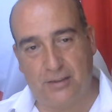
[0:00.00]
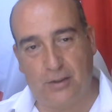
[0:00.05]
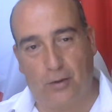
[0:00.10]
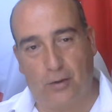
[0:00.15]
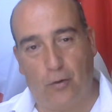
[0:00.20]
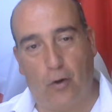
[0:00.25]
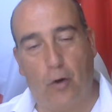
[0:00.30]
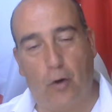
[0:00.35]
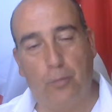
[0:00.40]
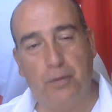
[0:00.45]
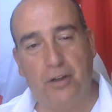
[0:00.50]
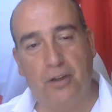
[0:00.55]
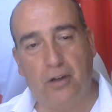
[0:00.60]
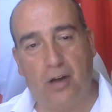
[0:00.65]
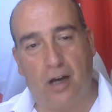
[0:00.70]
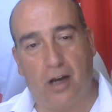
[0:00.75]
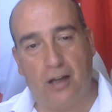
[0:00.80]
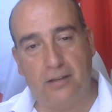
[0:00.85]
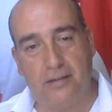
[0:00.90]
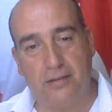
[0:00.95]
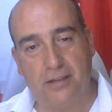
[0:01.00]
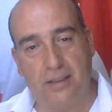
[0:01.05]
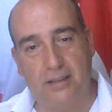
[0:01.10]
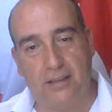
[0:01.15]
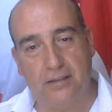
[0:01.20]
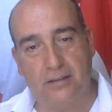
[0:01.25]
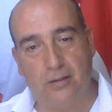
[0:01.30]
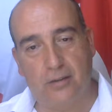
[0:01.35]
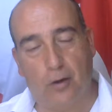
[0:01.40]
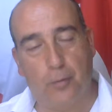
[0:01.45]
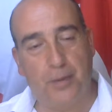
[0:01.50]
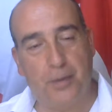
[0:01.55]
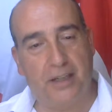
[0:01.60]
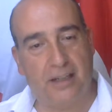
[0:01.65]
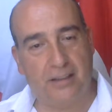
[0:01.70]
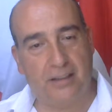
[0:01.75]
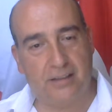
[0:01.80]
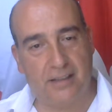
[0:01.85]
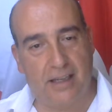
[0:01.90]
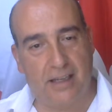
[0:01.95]
So open content, open
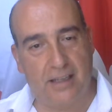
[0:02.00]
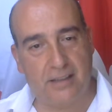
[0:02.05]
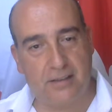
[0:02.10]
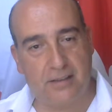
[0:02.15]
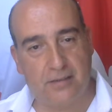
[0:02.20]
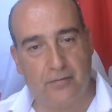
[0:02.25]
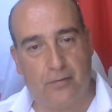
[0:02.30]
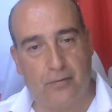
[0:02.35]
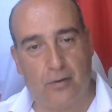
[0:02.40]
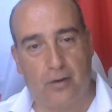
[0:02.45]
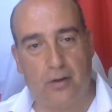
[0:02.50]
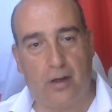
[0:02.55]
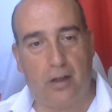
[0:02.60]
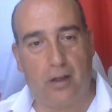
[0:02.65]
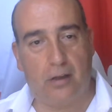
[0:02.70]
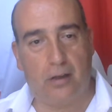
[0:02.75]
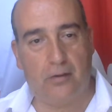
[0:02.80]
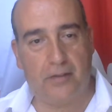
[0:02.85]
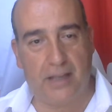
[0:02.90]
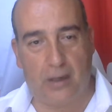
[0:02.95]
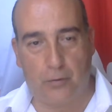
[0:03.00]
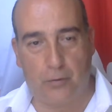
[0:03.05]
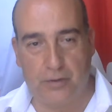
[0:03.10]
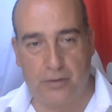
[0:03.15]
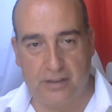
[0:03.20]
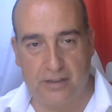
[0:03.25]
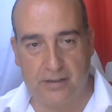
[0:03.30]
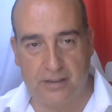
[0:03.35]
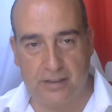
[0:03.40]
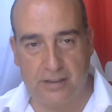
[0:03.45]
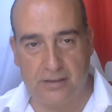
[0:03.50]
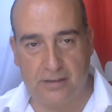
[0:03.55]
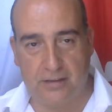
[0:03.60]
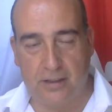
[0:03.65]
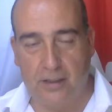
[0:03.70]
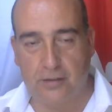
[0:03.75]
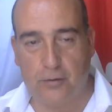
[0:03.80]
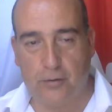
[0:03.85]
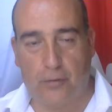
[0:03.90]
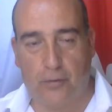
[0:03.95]
access for all the audiences.
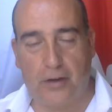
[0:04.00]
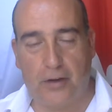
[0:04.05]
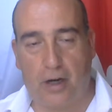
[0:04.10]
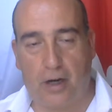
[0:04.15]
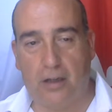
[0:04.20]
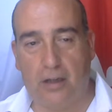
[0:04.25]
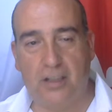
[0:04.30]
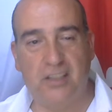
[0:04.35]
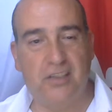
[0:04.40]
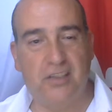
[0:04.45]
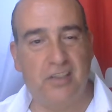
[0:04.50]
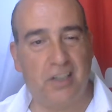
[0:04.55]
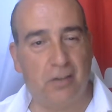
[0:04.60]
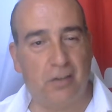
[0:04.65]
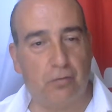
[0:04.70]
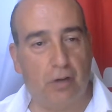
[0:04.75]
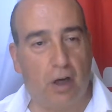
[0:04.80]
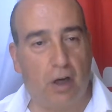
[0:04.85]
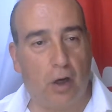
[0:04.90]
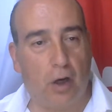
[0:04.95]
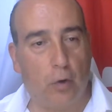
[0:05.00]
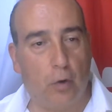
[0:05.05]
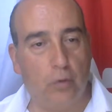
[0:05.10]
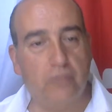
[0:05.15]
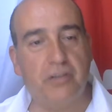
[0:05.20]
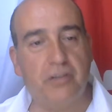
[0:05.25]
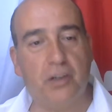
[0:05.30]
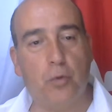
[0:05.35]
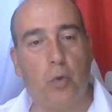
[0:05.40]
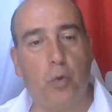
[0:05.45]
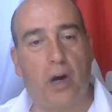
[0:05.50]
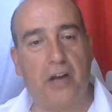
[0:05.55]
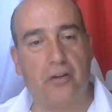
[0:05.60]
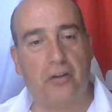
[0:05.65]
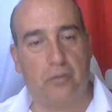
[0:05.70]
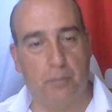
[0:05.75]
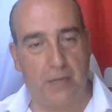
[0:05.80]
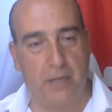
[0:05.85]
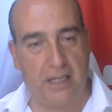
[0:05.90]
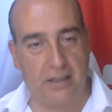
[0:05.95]
So there are zero
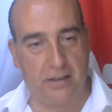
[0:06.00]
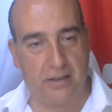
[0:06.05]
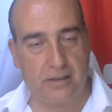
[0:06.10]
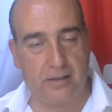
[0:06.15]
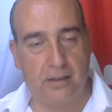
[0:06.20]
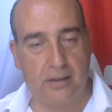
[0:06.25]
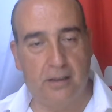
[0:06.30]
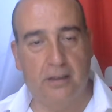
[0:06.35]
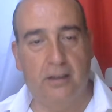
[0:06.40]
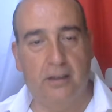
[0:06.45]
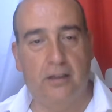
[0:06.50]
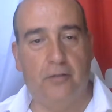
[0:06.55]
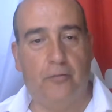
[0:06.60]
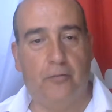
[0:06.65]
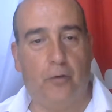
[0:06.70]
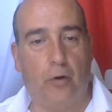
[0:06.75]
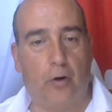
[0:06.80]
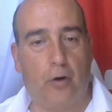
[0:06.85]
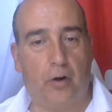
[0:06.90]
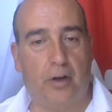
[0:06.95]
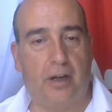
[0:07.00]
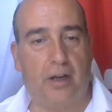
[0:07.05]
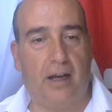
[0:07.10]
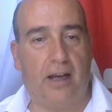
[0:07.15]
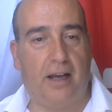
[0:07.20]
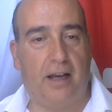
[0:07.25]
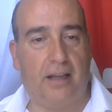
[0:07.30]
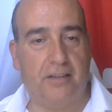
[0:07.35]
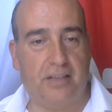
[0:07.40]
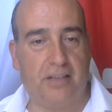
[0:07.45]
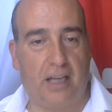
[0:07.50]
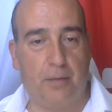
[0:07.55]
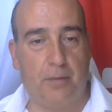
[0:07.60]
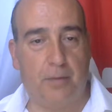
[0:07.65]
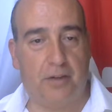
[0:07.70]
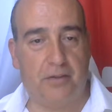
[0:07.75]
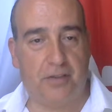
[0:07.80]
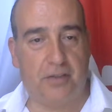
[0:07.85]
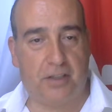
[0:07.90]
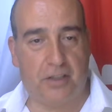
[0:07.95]
requirements for
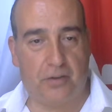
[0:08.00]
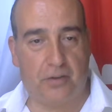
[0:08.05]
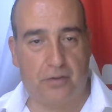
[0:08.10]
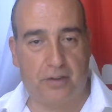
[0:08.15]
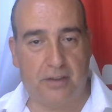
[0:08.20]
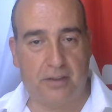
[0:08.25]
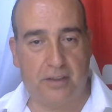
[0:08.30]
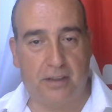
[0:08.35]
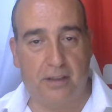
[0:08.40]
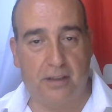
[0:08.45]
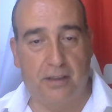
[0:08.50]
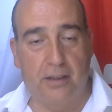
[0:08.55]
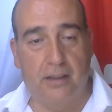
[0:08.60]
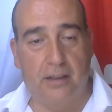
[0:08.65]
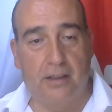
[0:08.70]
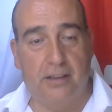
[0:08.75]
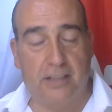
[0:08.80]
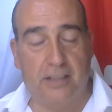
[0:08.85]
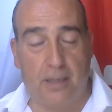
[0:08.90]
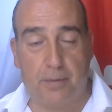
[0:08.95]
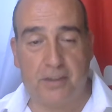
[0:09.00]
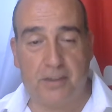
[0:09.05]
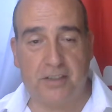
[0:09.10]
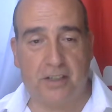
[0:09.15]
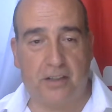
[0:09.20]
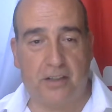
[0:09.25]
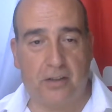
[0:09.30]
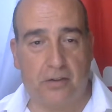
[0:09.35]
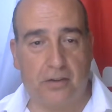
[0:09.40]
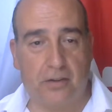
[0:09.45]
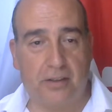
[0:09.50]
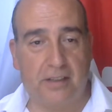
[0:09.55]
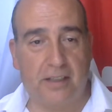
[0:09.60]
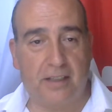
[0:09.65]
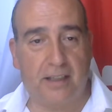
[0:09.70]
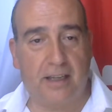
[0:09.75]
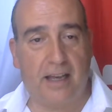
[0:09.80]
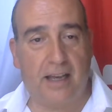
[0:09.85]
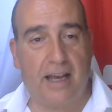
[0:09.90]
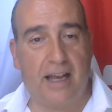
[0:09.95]
cybersecurity.
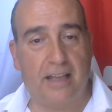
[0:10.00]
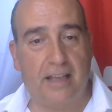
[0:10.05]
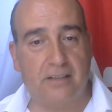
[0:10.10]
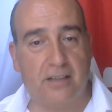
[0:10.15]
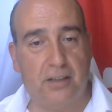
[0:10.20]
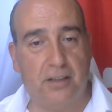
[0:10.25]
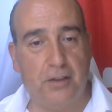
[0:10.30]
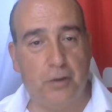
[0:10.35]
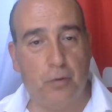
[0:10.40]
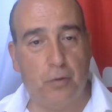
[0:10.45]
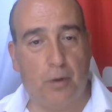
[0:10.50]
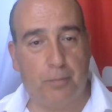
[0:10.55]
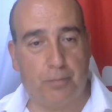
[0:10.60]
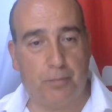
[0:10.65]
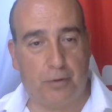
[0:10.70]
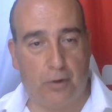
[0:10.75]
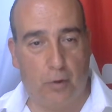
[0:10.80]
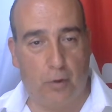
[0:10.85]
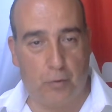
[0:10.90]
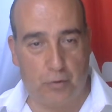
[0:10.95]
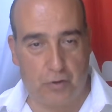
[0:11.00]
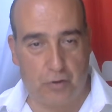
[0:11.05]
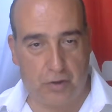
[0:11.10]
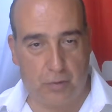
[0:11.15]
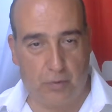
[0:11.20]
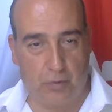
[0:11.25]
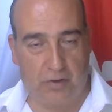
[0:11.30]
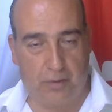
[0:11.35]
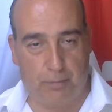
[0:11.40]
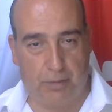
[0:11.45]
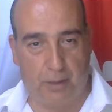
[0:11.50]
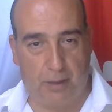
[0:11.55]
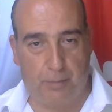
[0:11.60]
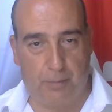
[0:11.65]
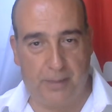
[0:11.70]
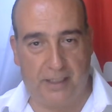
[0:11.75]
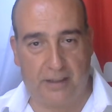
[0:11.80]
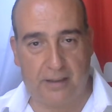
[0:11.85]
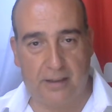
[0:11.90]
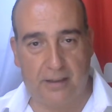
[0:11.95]
Cybersecurity has a new approach with the
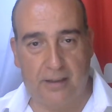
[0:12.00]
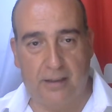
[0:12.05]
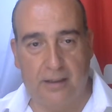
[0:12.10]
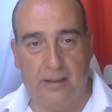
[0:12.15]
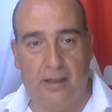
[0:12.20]
public.